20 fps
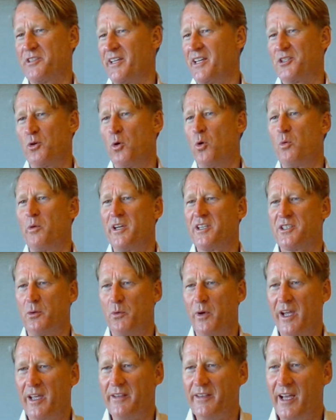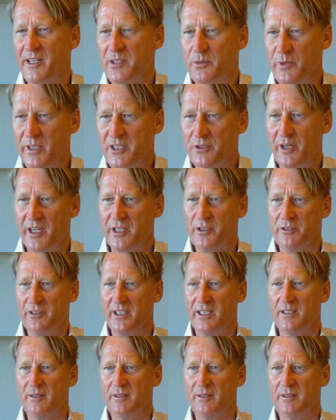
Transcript: That's always the way that we try to think.